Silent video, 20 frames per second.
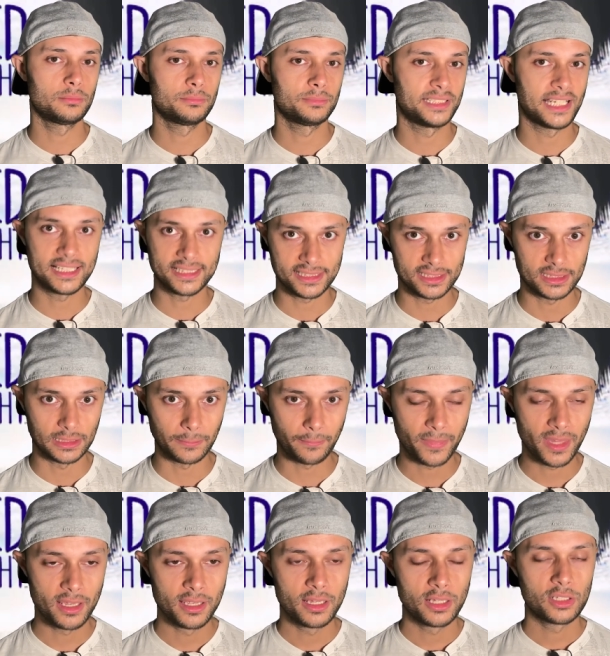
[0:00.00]
that's it.
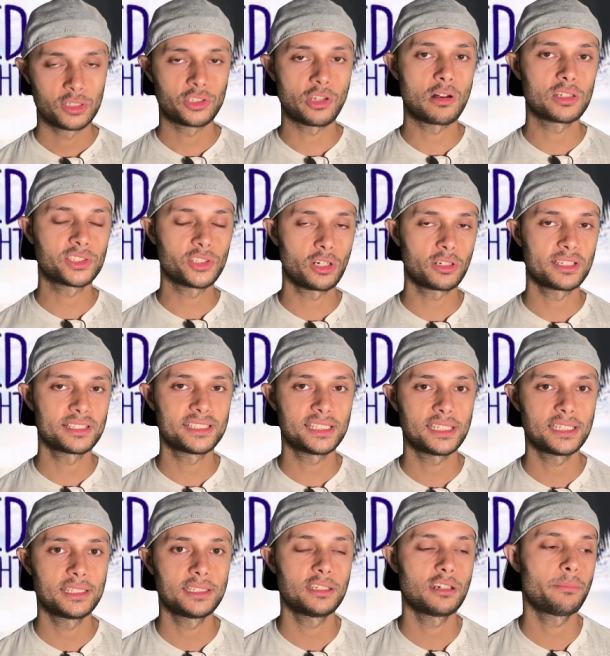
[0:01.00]
So I was talking to
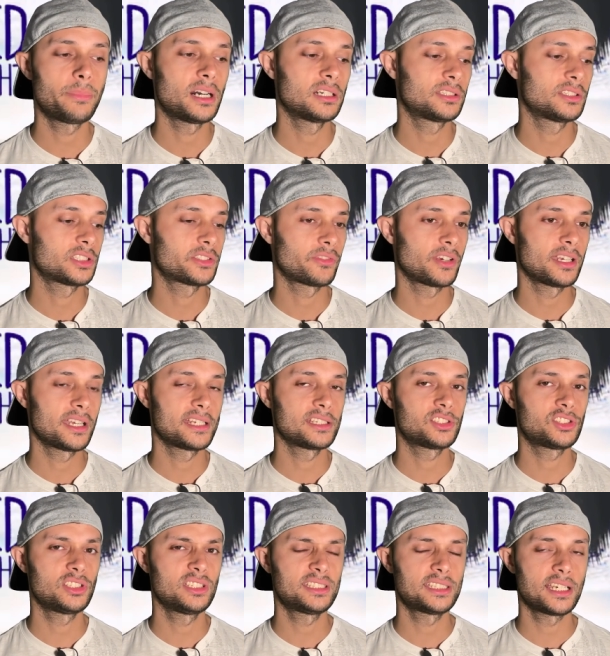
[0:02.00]
India about this, right? And
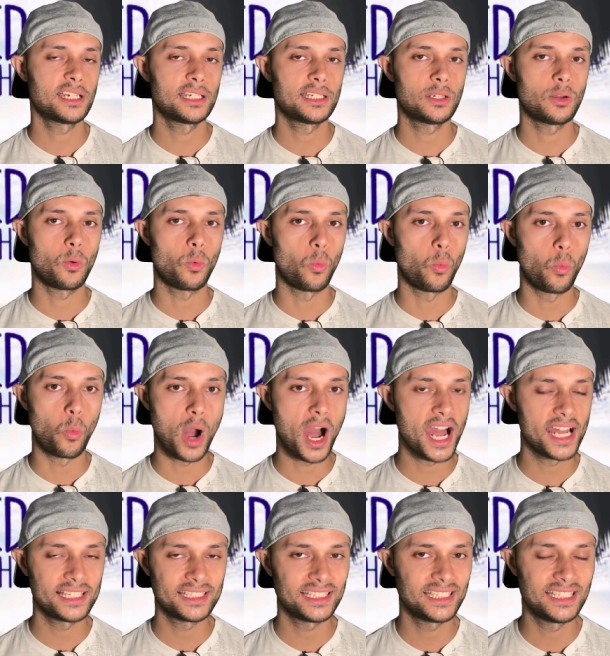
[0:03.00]
she said,
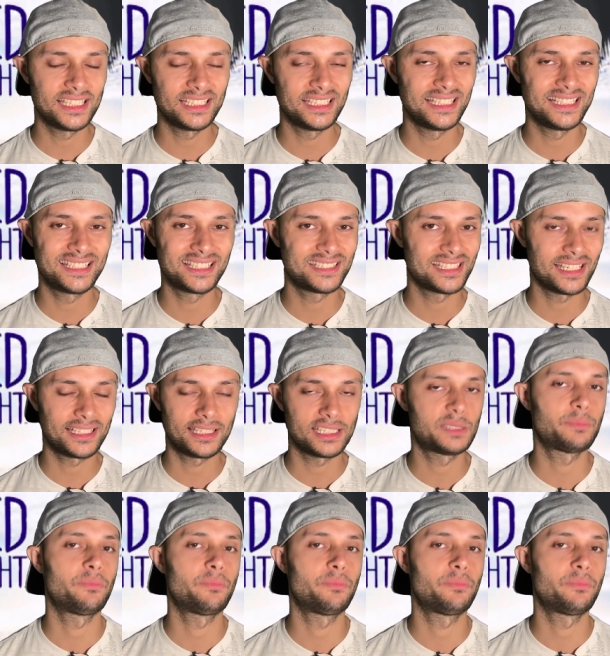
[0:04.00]
why did he need to take these